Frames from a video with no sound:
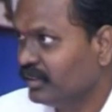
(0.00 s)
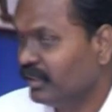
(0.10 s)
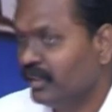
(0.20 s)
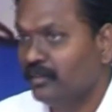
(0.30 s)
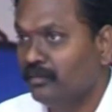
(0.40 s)

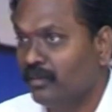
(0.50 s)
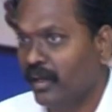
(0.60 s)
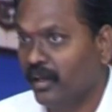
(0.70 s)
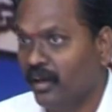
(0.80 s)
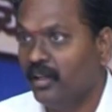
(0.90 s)
then
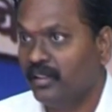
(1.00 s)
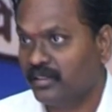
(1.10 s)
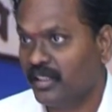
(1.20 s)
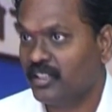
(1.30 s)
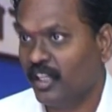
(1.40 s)
I call
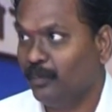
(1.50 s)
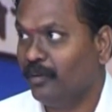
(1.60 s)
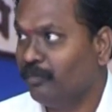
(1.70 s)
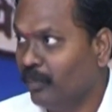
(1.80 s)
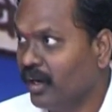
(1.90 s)
such type
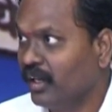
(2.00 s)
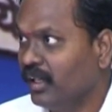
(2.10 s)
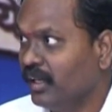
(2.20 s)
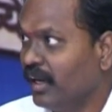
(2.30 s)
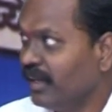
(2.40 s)
of
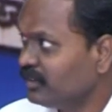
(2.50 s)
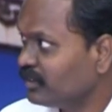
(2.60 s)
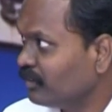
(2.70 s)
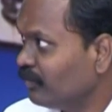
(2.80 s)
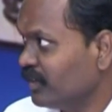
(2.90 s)
modeling as
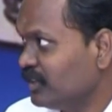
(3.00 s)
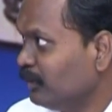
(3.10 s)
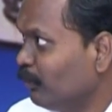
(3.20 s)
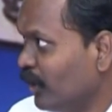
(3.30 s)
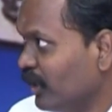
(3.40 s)

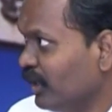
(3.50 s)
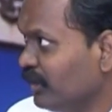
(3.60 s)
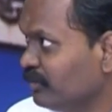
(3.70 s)
fuzzy modeling.